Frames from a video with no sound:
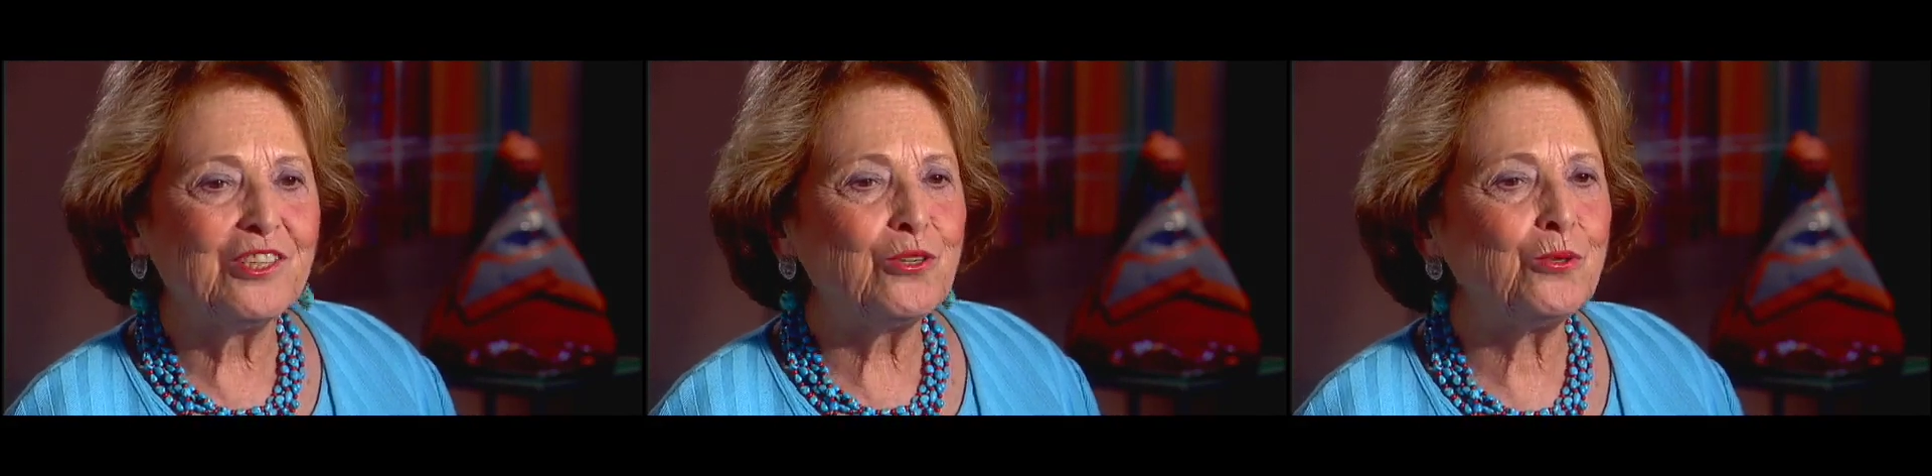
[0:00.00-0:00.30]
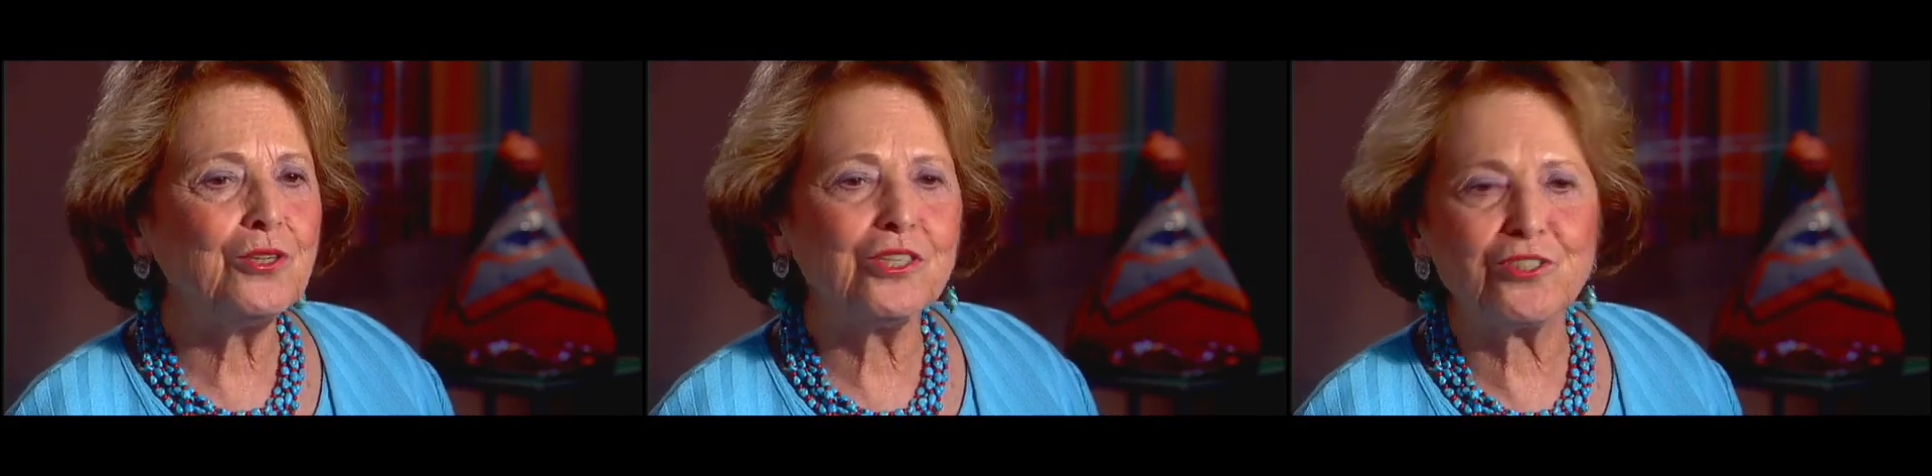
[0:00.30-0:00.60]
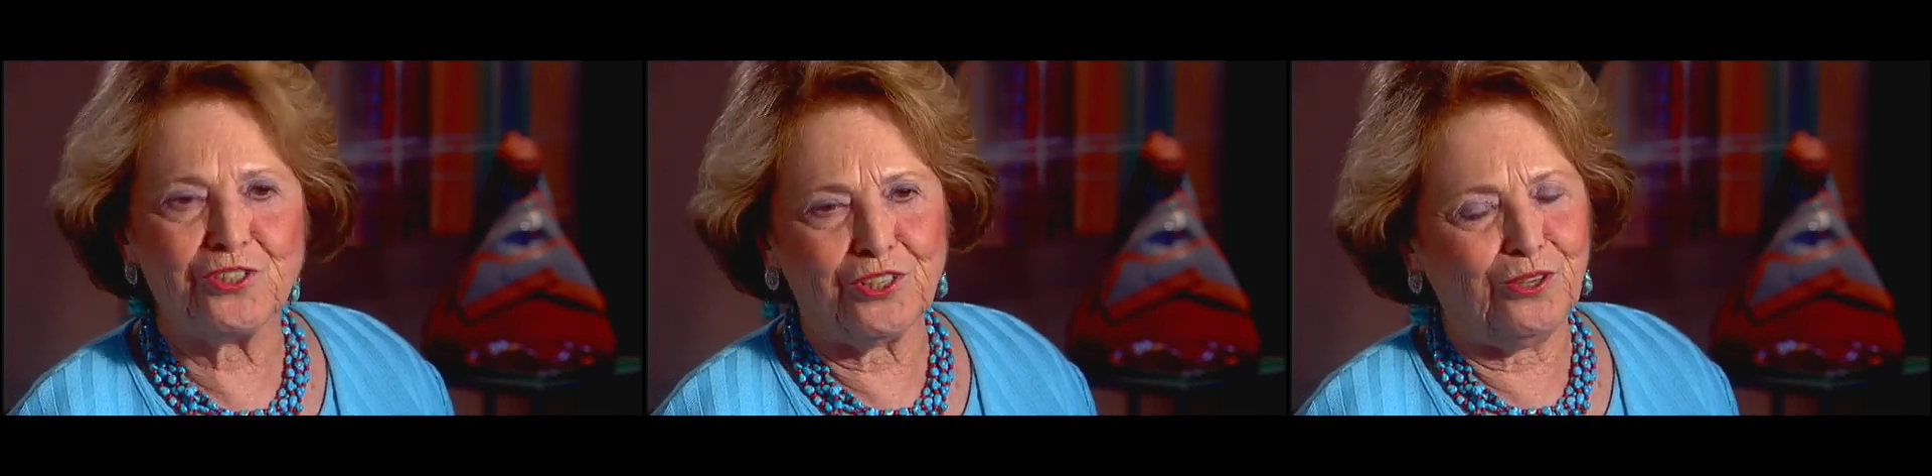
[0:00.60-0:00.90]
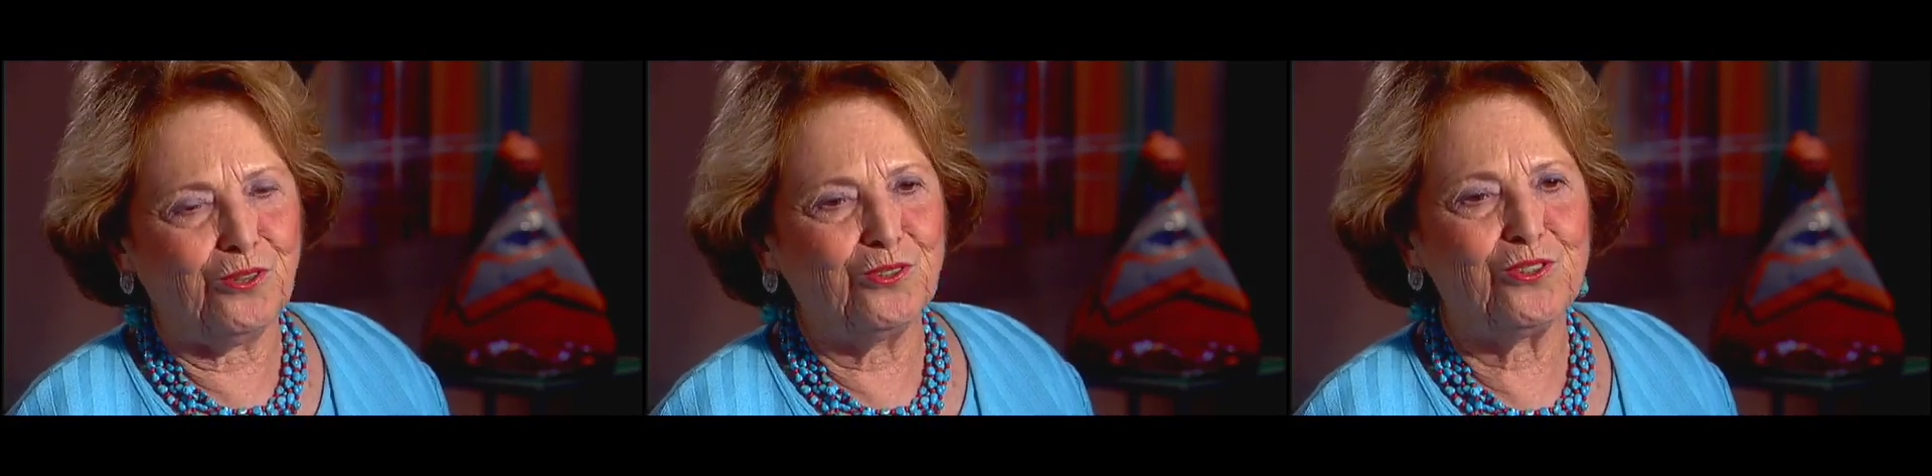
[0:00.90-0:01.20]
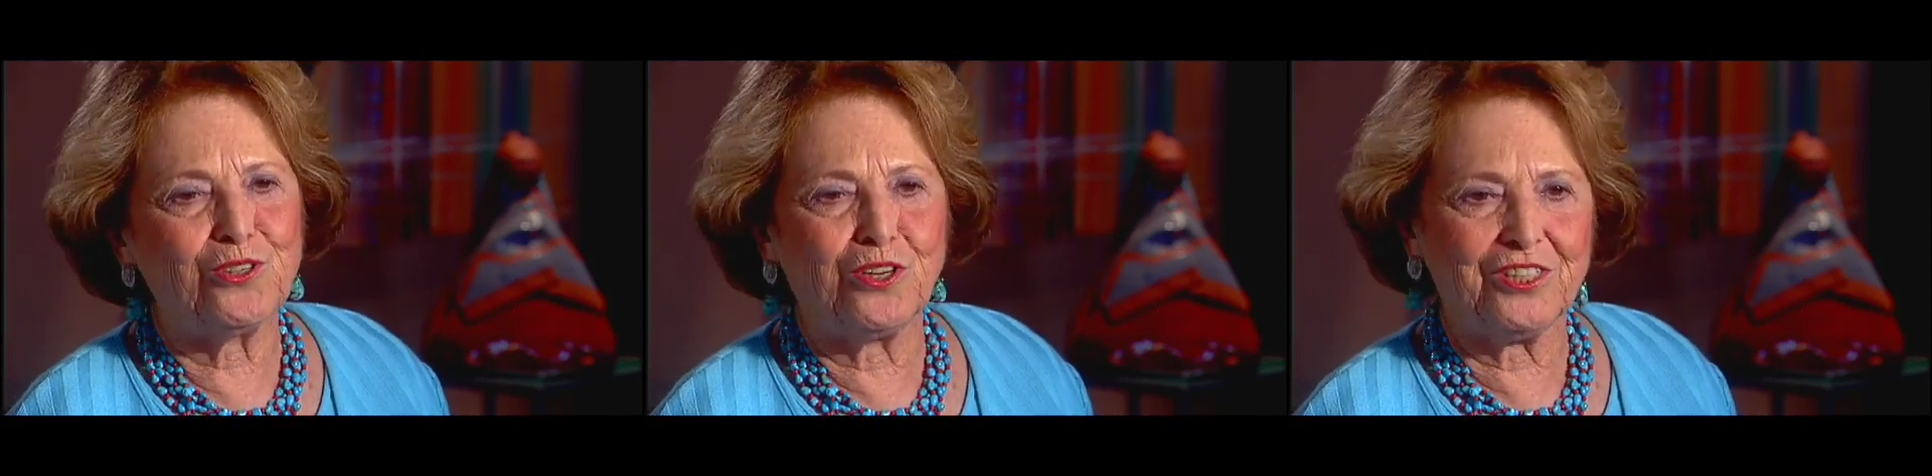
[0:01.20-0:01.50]
Two years ago, you
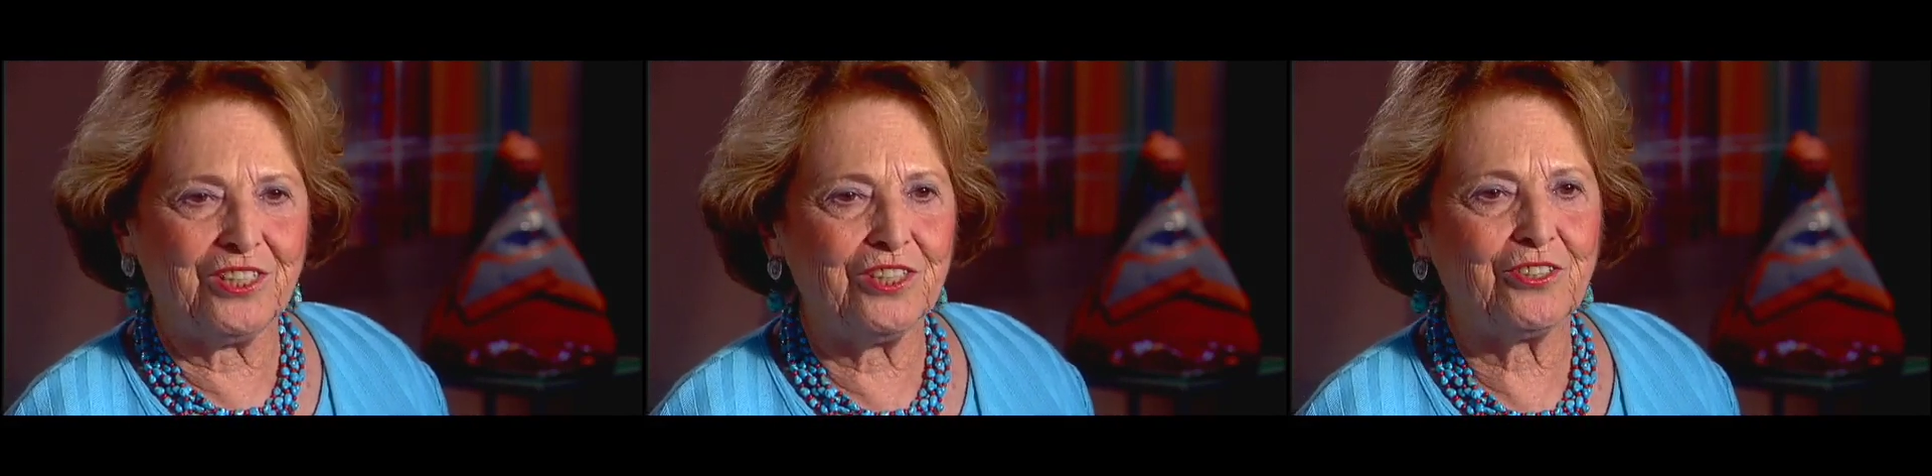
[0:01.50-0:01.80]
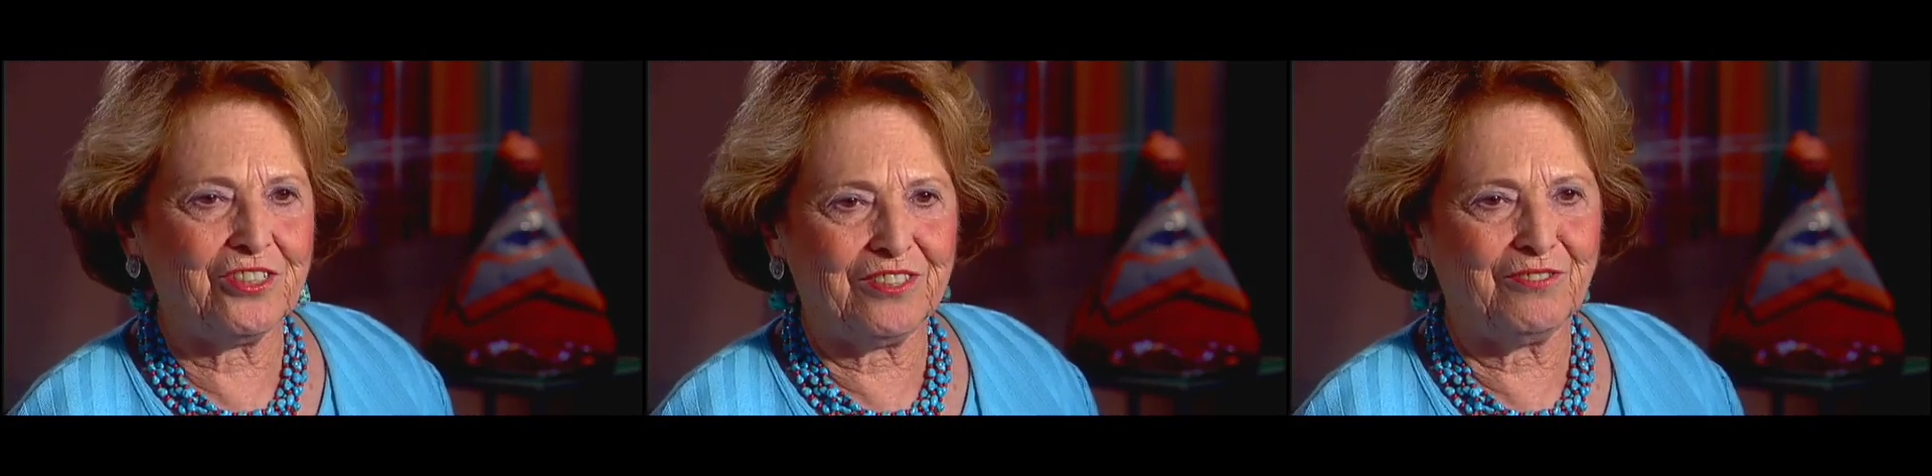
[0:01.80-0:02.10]
saw tears